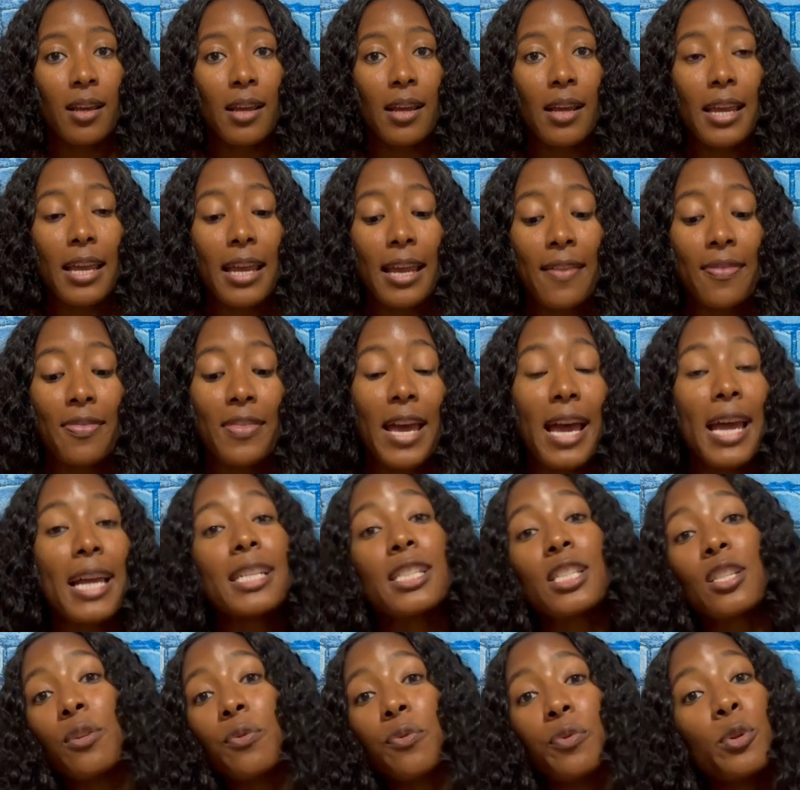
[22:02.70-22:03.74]
And that is
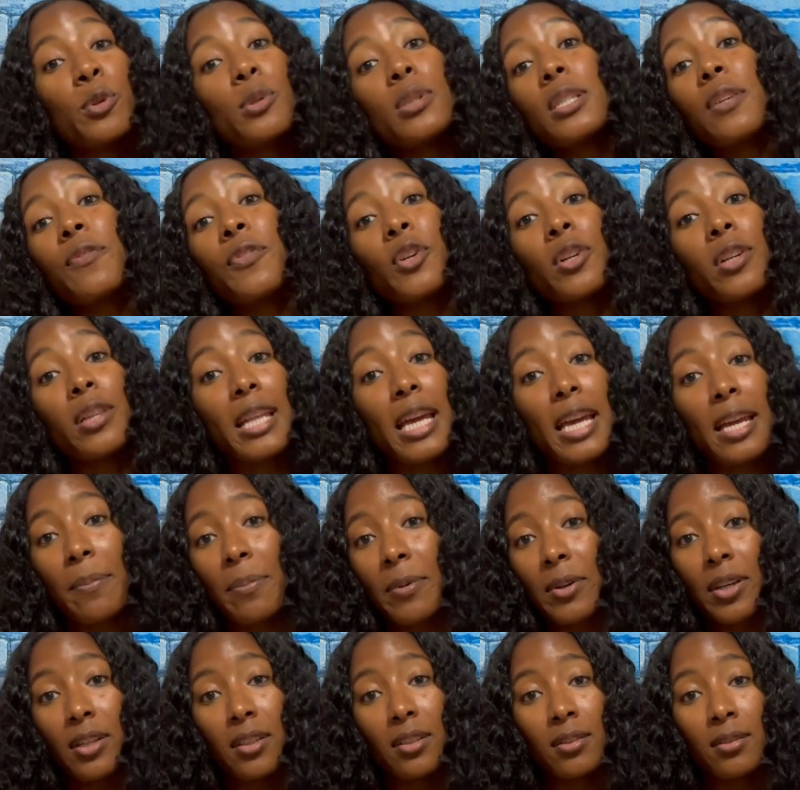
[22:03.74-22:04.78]
the fruits of your
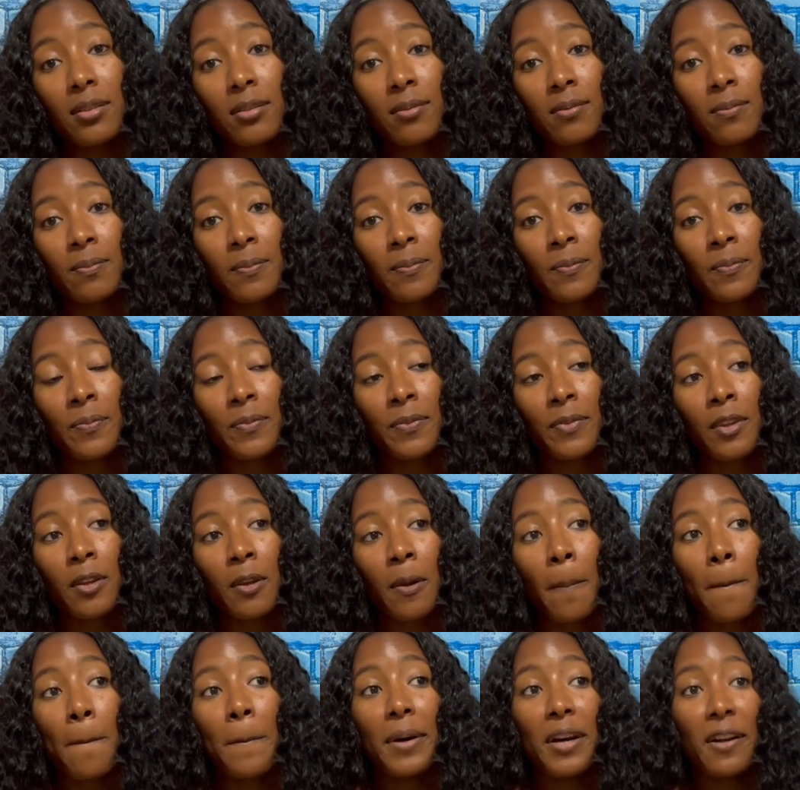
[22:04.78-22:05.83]
labor.
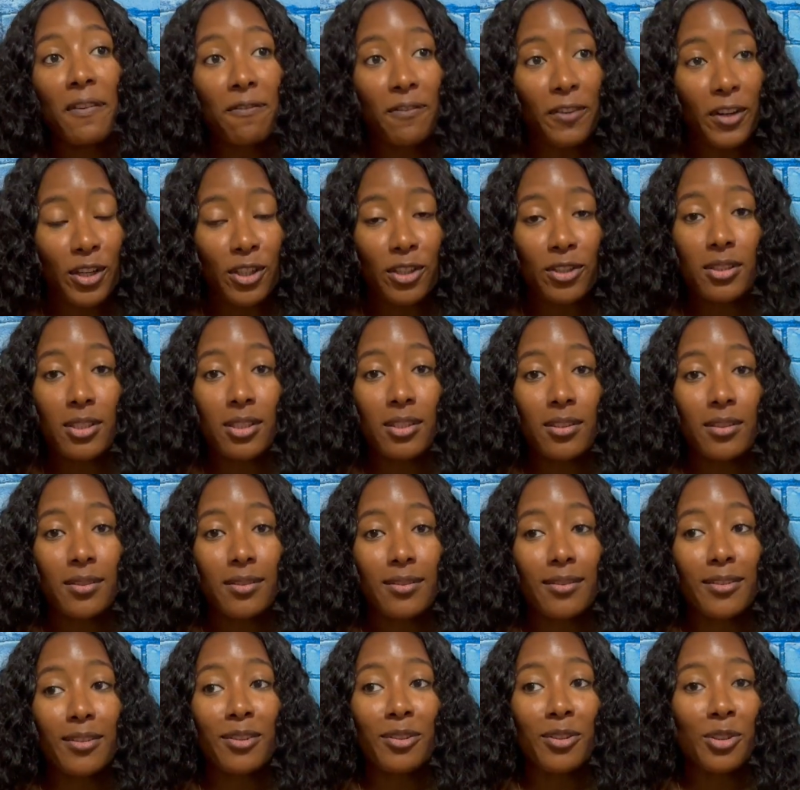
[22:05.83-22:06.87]
But first,
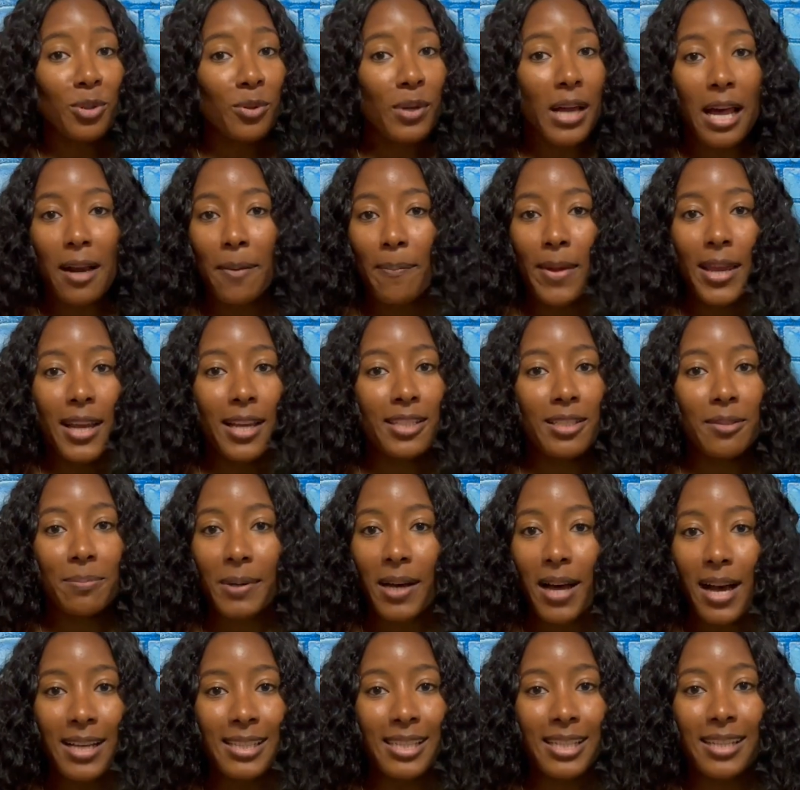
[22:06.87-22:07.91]
you got to make a
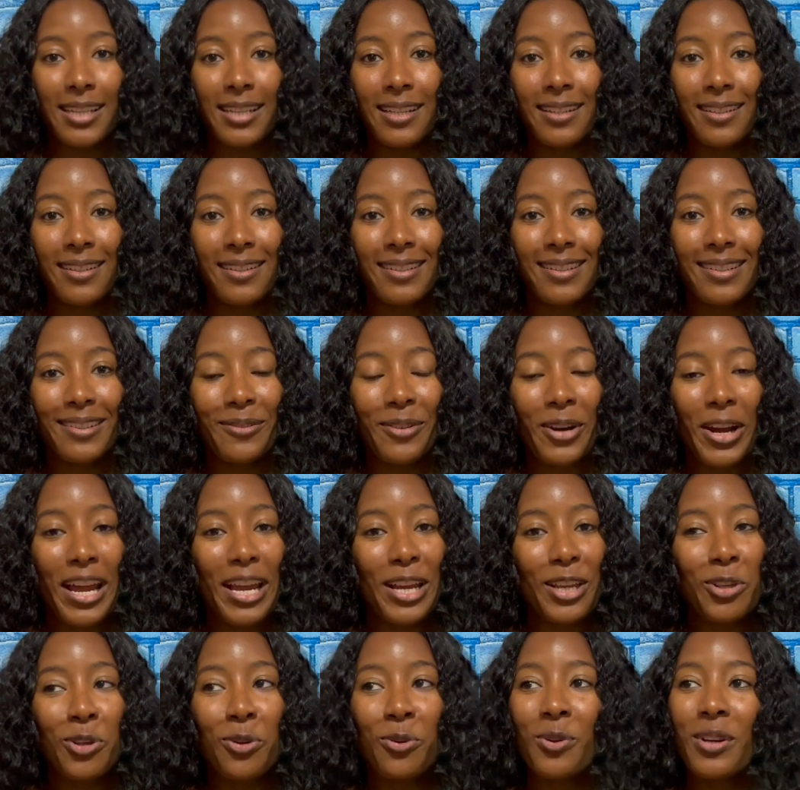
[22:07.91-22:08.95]
deposit, right?
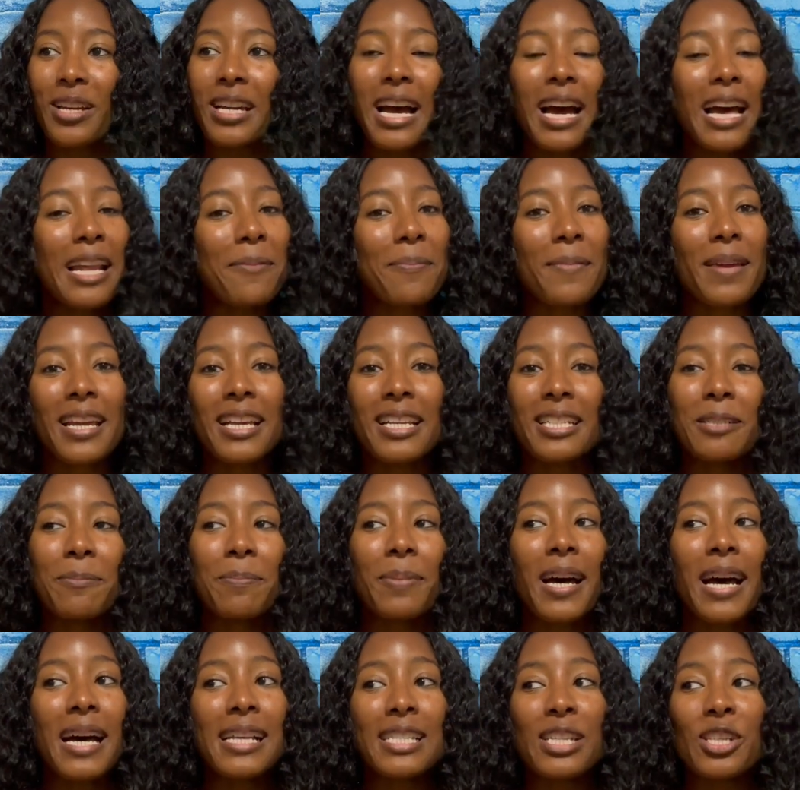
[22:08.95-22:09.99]
You got to make a
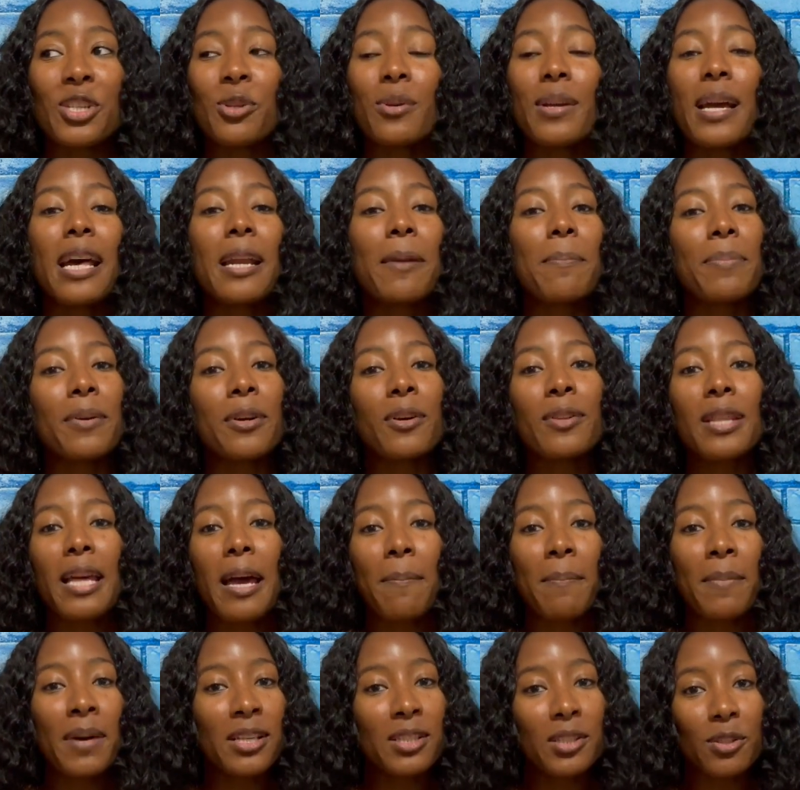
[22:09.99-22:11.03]
deposit. You got to build that
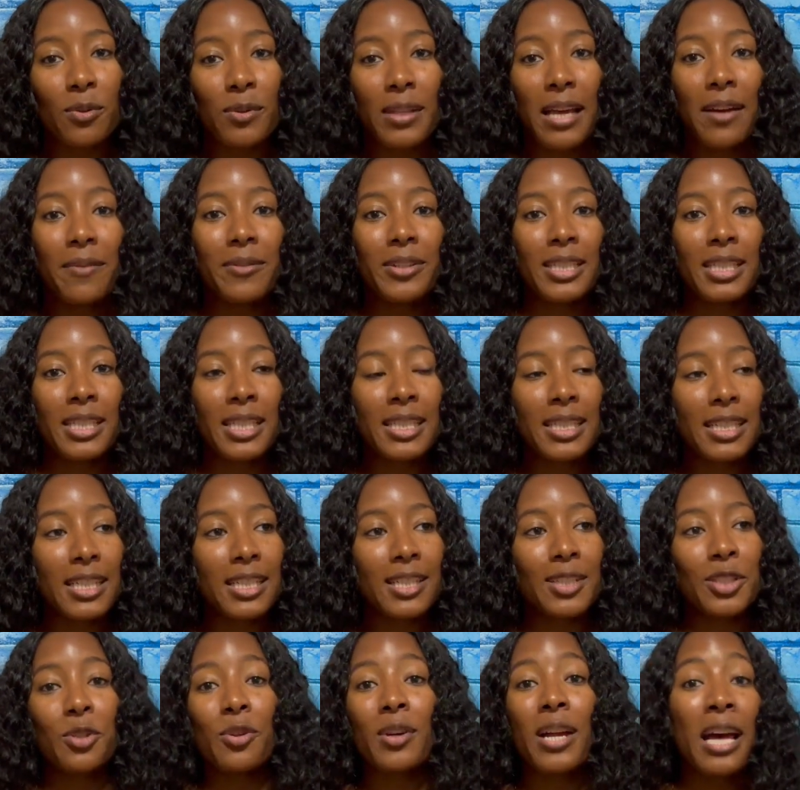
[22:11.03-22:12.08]
muscle, that
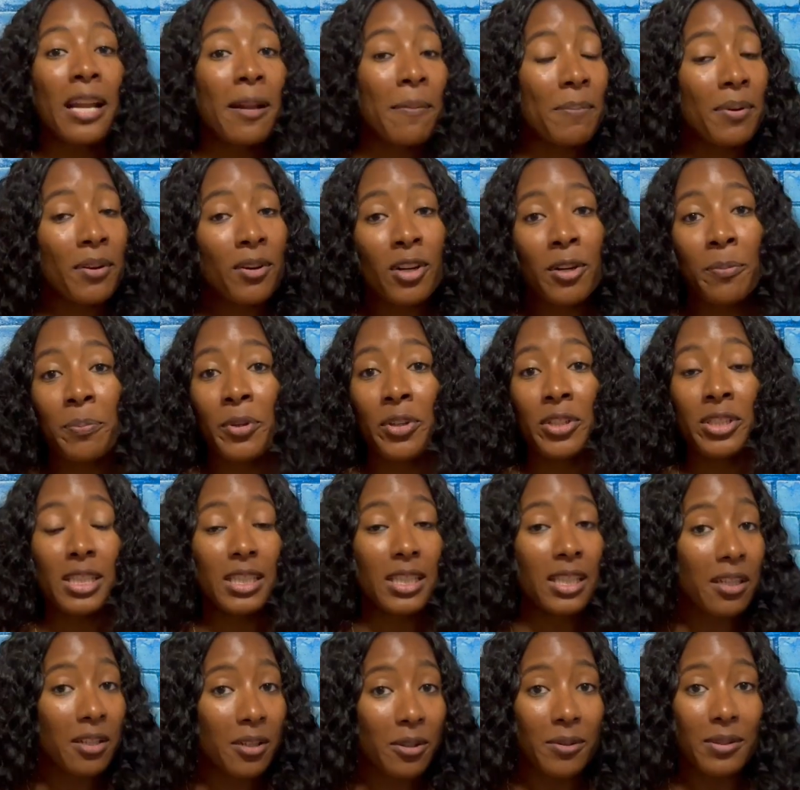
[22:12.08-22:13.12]
resistance. You got to build up your
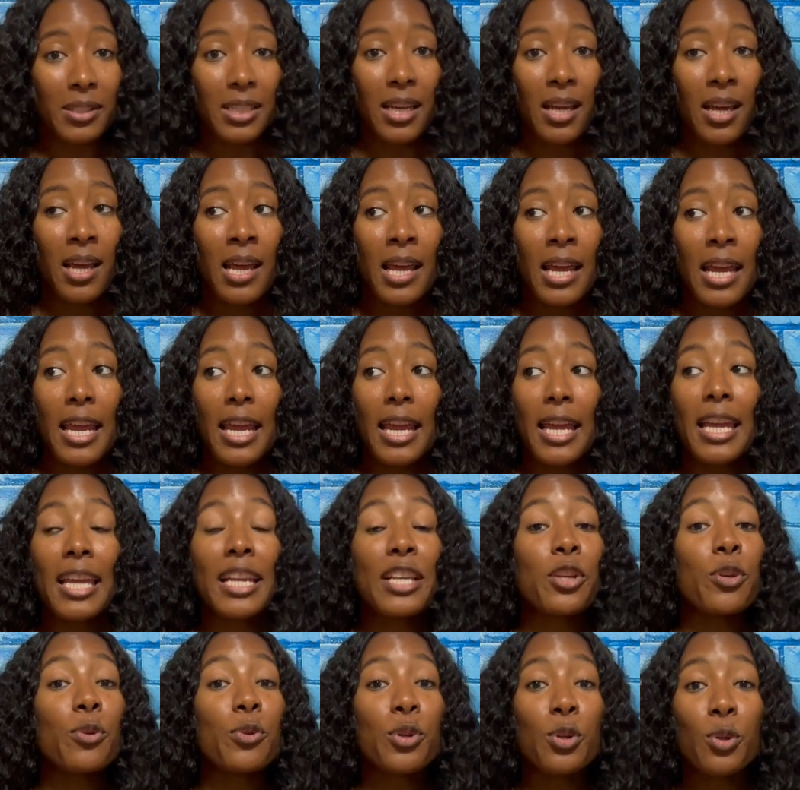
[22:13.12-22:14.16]
skills,
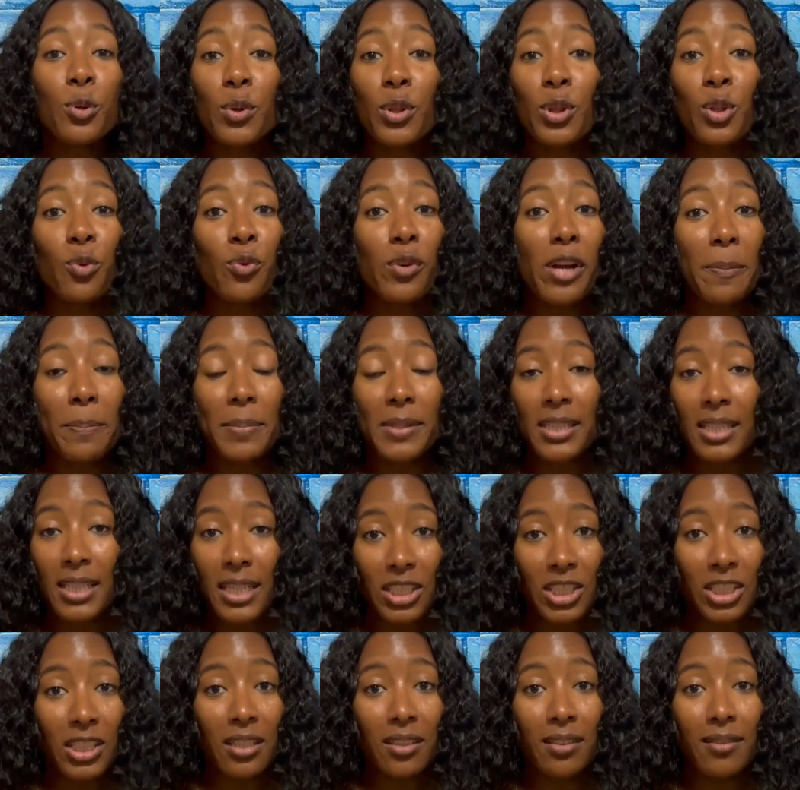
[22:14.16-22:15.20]
and you do it through
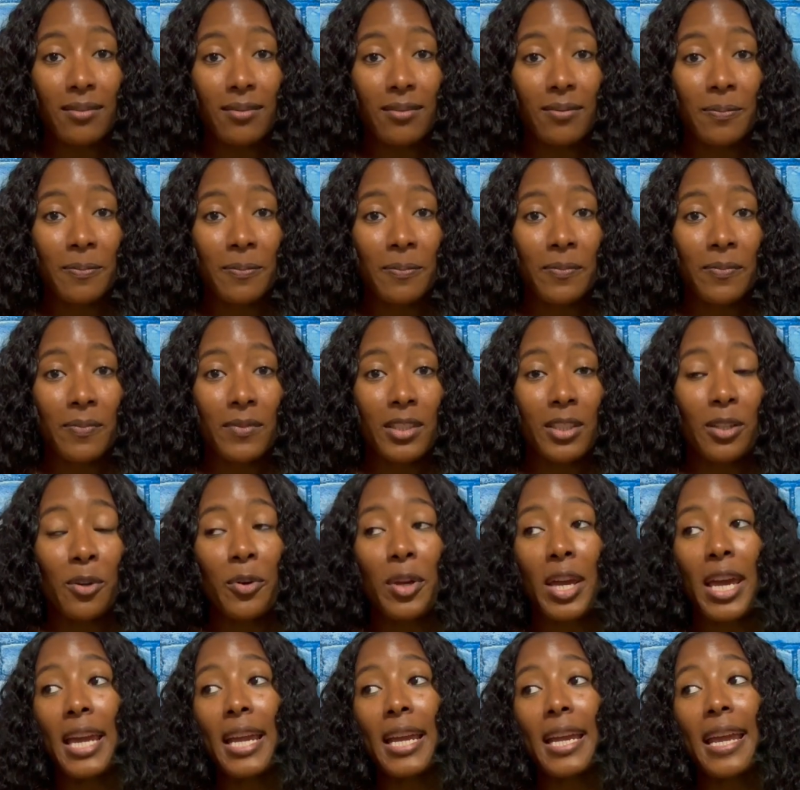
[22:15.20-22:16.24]
repetition,
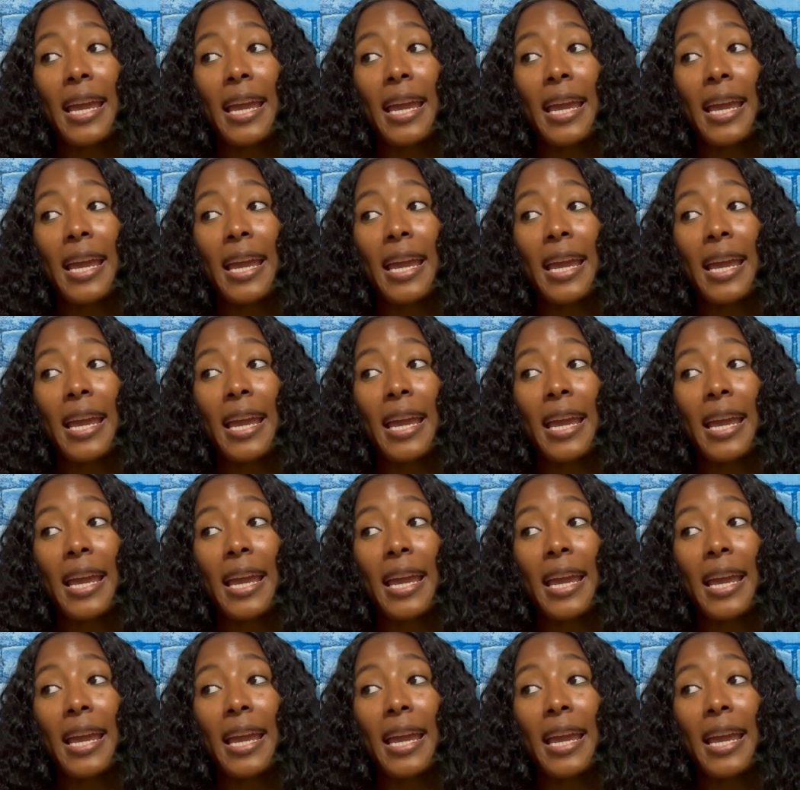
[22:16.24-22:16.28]
okay?